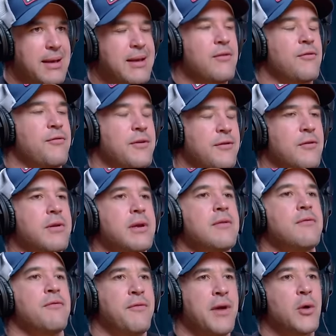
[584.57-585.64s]
It is physically
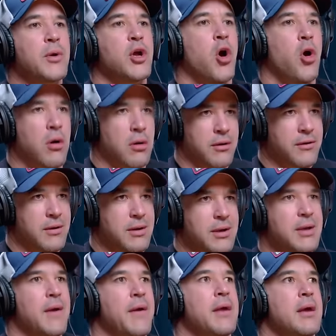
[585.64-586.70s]
very hard.
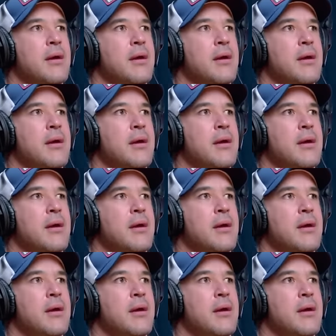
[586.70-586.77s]
Right.